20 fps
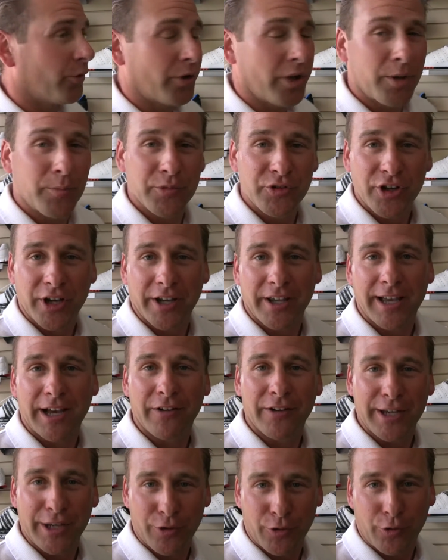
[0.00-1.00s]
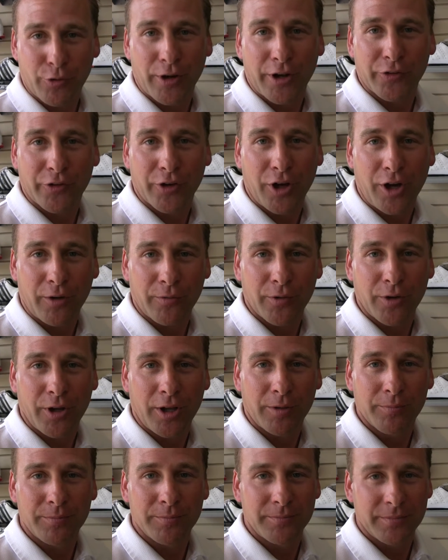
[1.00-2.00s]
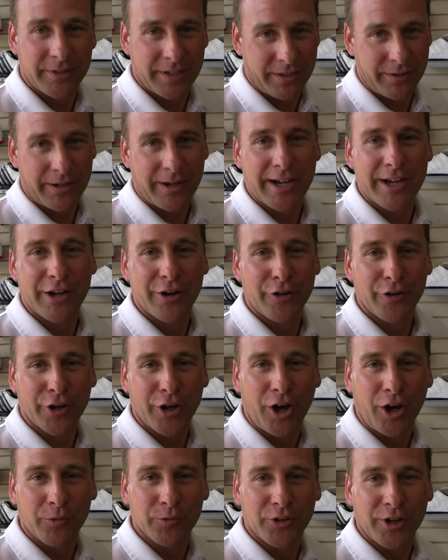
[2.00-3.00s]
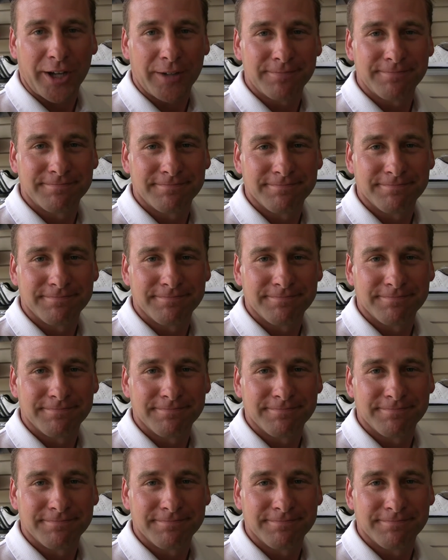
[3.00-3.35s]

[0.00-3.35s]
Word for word: come check out Eagle Crest Golf Club right here in the golf shop.